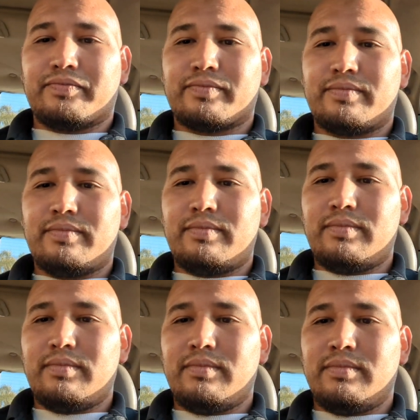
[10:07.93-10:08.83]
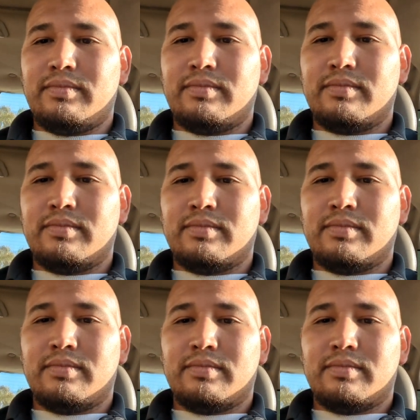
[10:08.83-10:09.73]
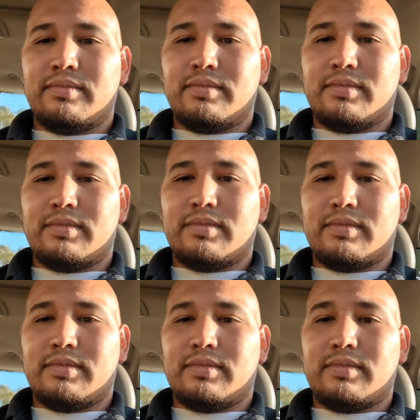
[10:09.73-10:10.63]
(silence)